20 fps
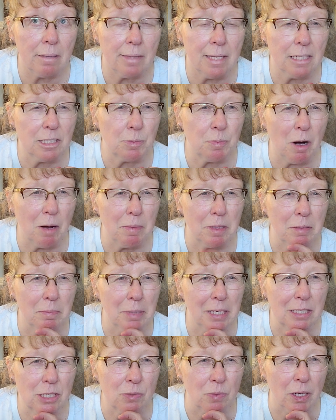that's probably the
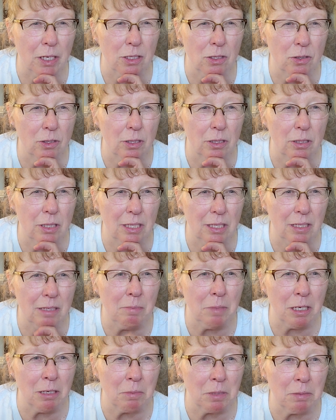best way. You could
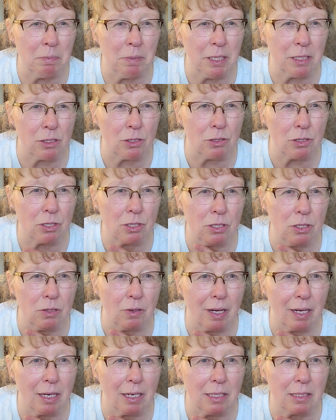email me pictures
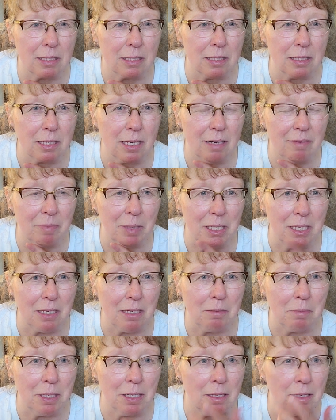too, I guess, because I have my
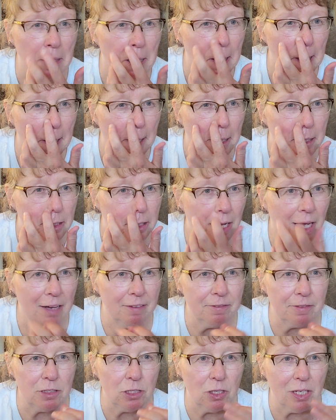email. You
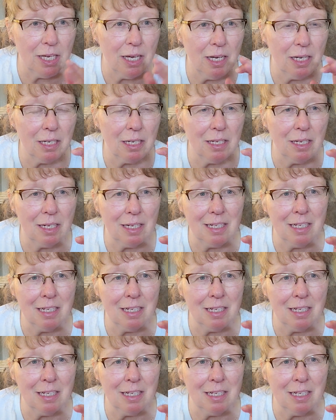can't get